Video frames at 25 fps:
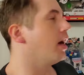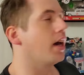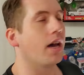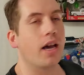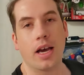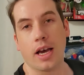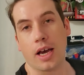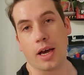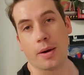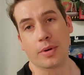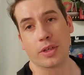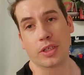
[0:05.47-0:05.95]
Uh,
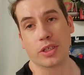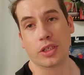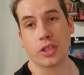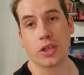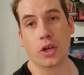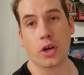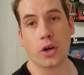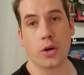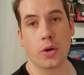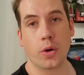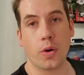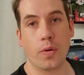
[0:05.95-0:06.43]
I'm going to
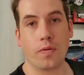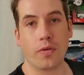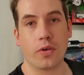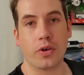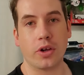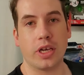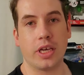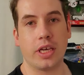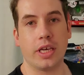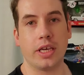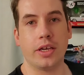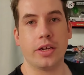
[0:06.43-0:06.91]
start over
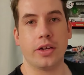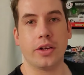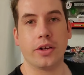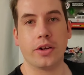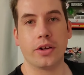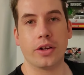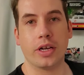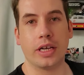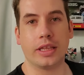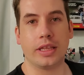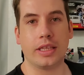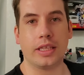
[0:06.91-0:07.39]

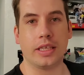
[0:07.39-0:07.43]
here at